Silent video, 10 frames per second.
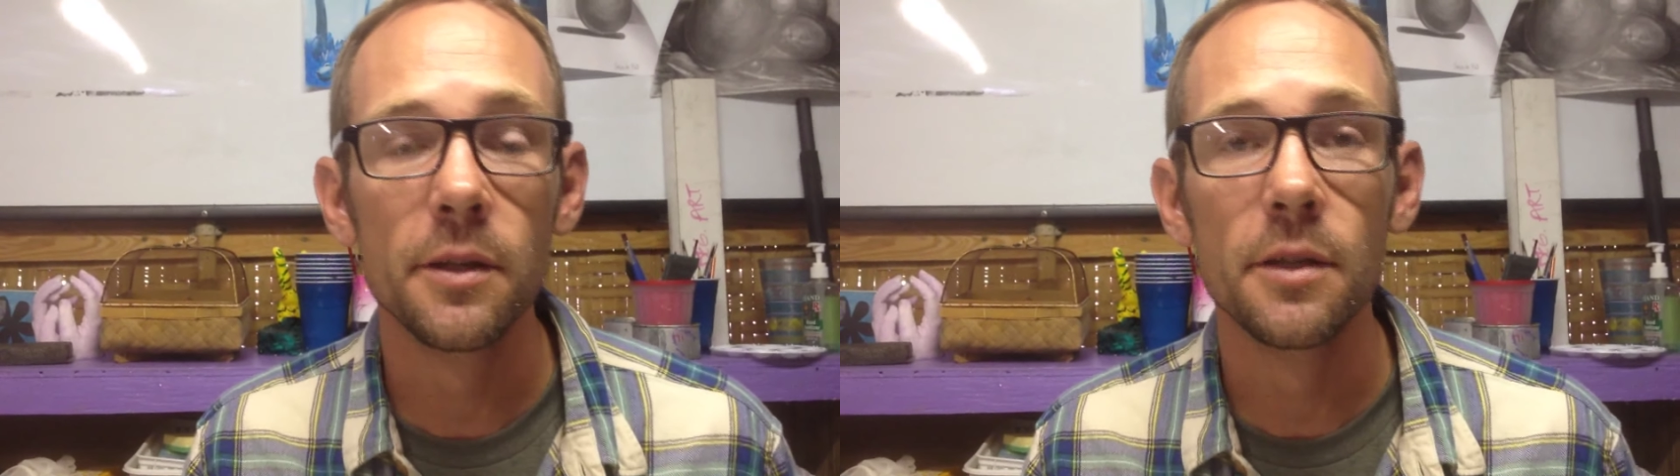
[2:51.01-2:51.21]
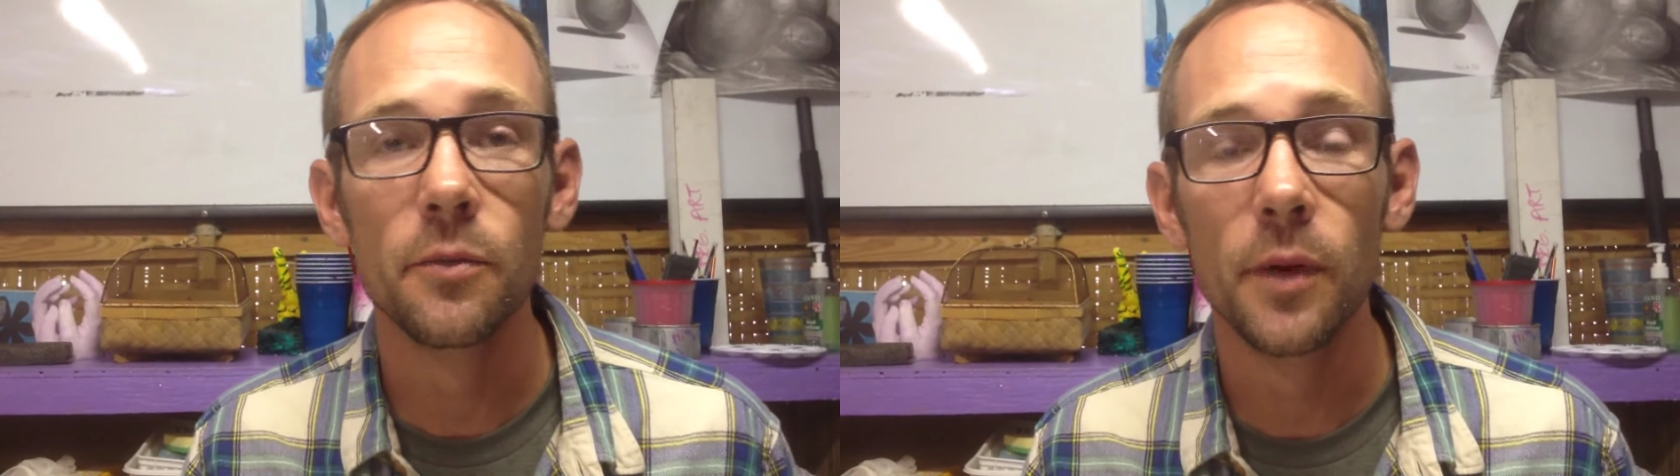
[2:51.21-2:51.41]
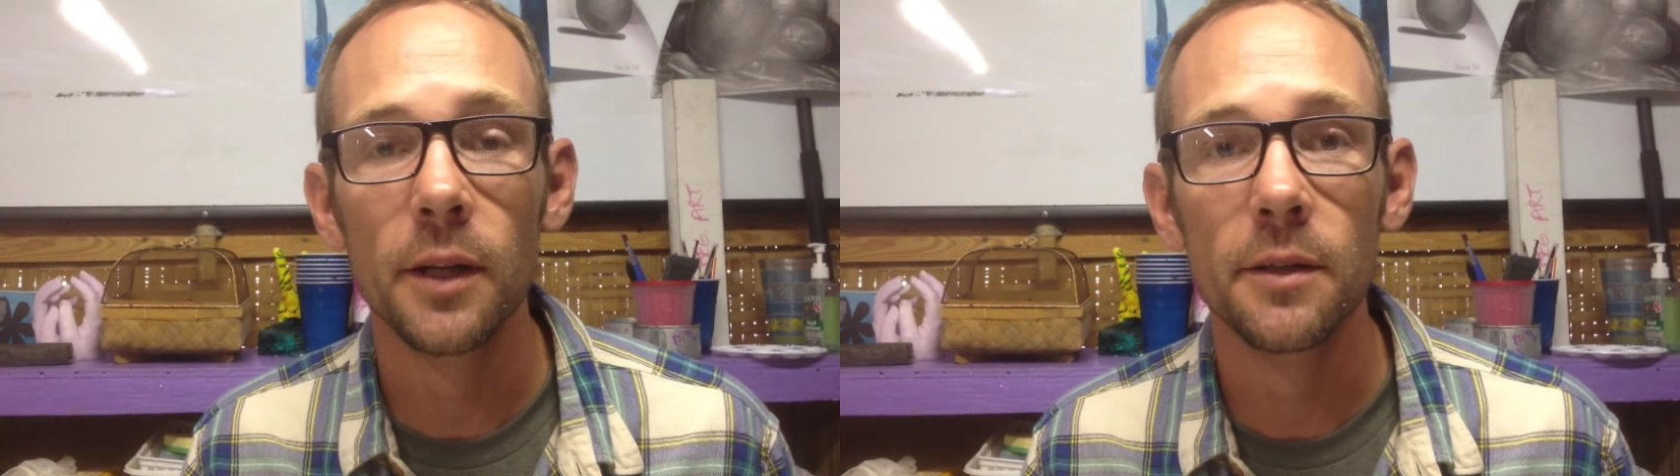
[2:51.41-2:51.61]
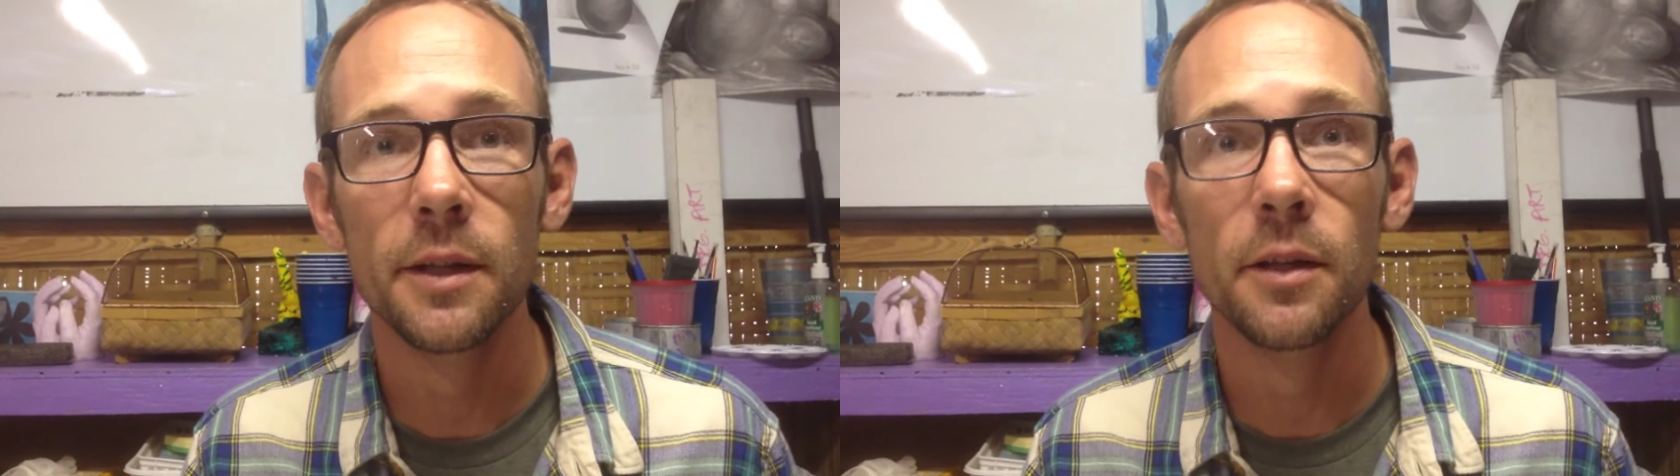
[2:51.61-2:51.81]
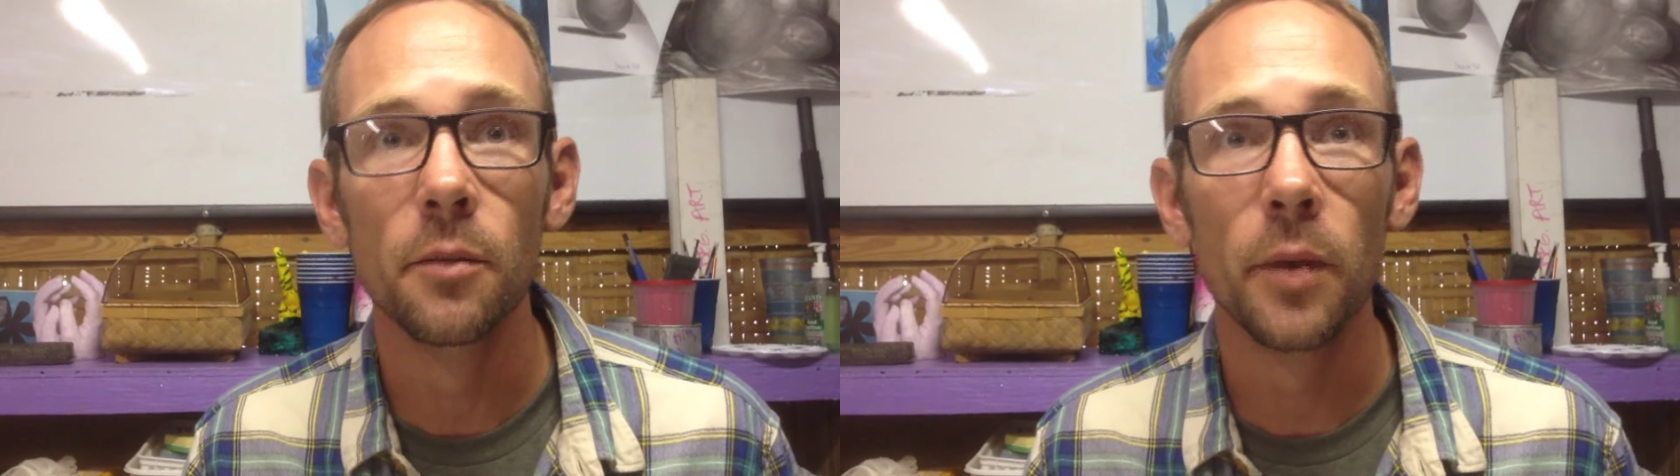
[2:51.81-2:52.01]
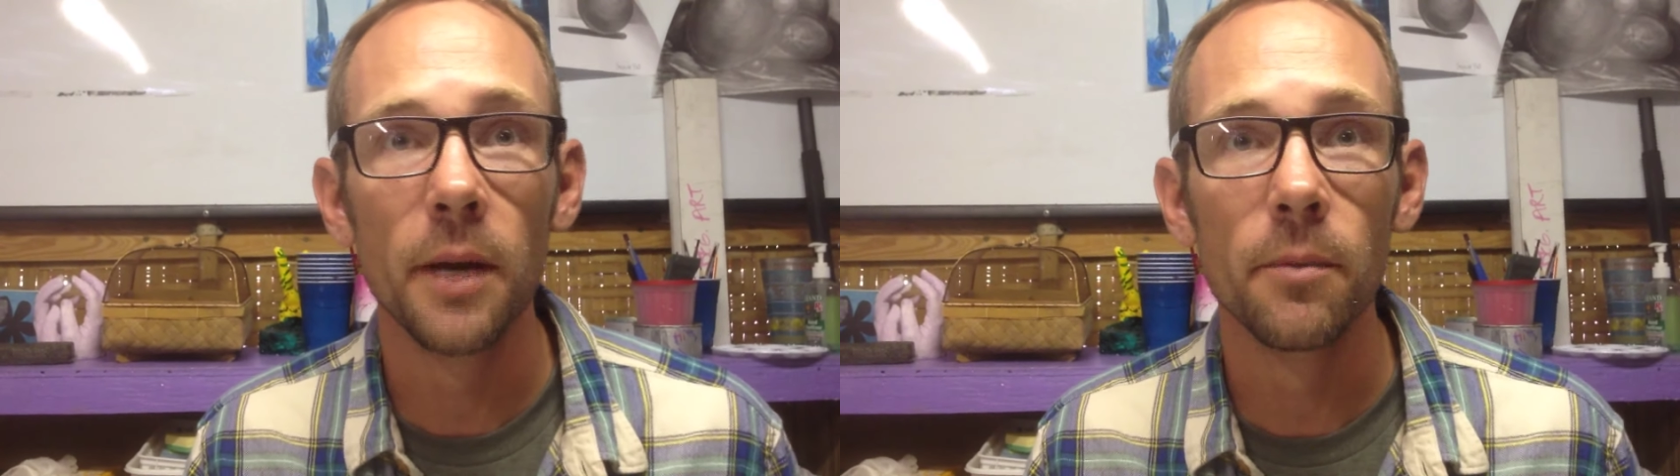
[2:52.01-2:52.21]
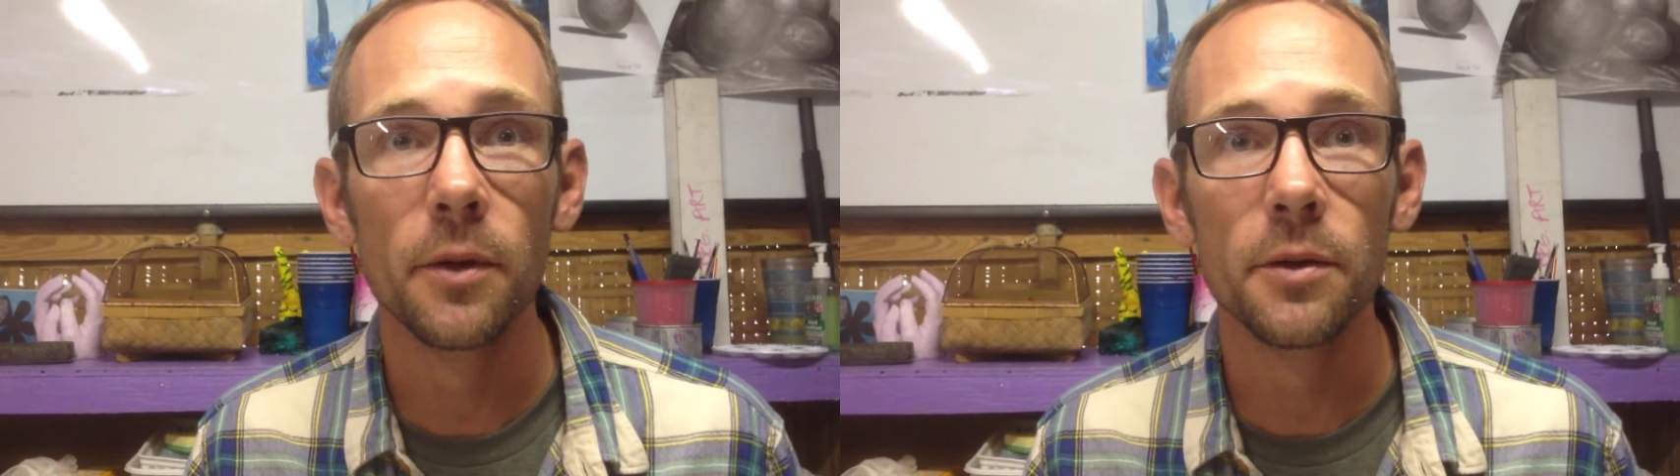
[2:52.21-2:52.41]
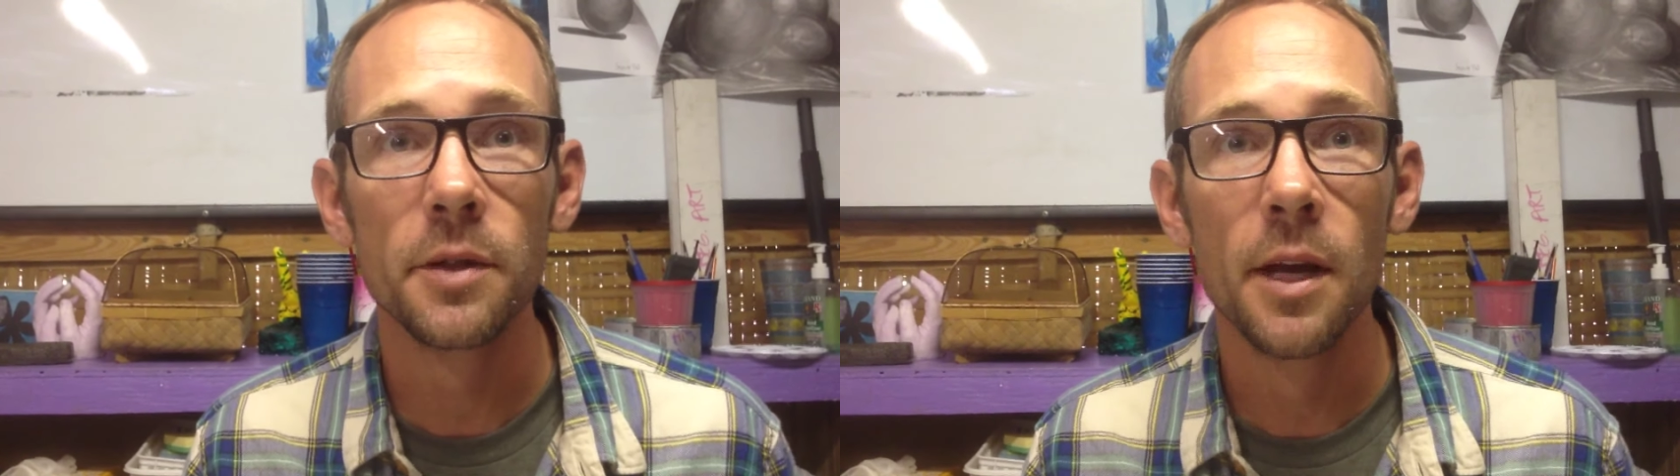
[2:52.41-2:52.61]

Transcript: as well as in their papers.